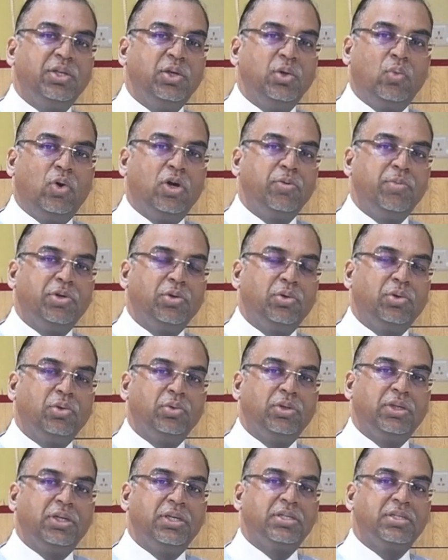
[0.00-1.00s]
you want me to
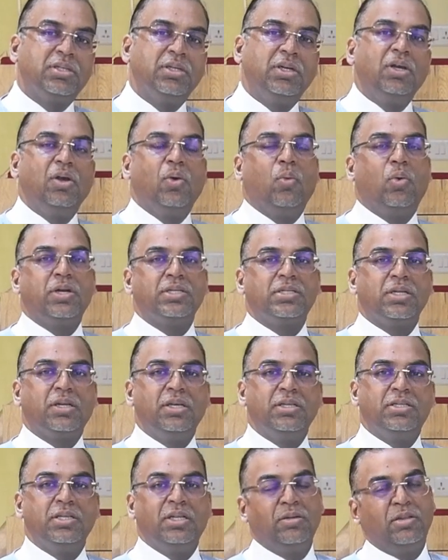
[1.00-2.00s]
do this? What is the
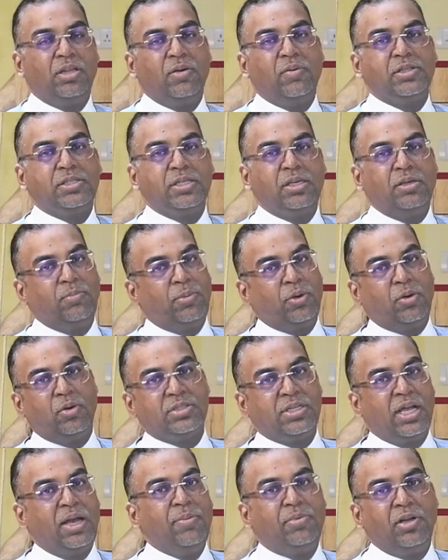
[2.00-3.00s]
reason? They will say,
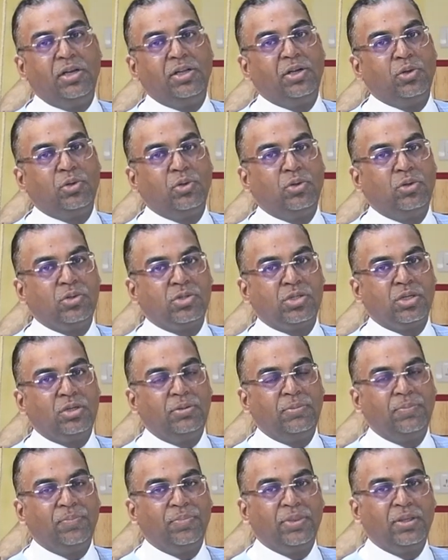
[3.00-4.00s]
because I am telling you to do
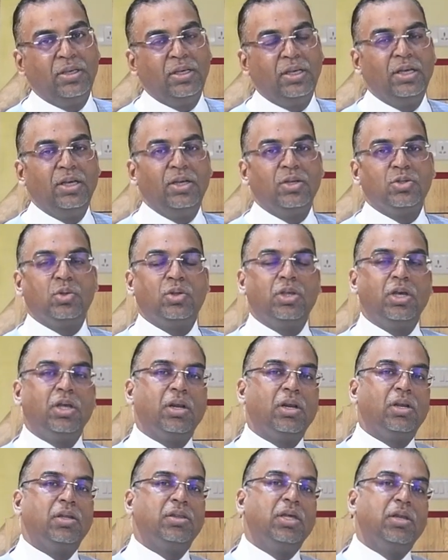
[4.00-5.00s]
so. So
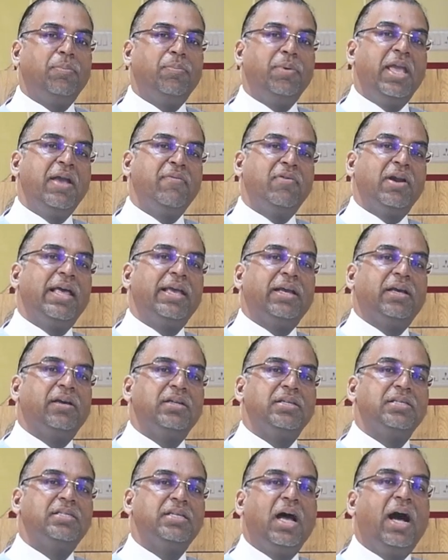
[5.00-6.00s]
their behavioral anchor
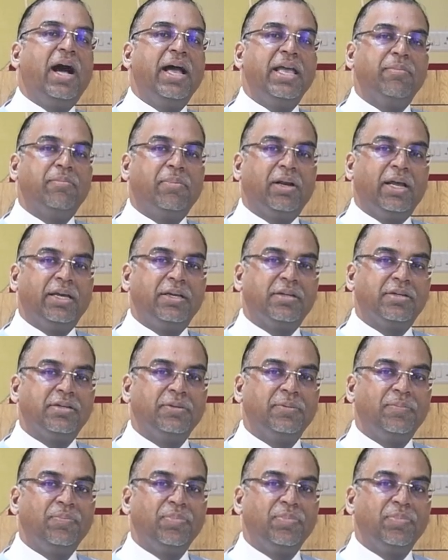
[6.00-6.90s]
is I am right.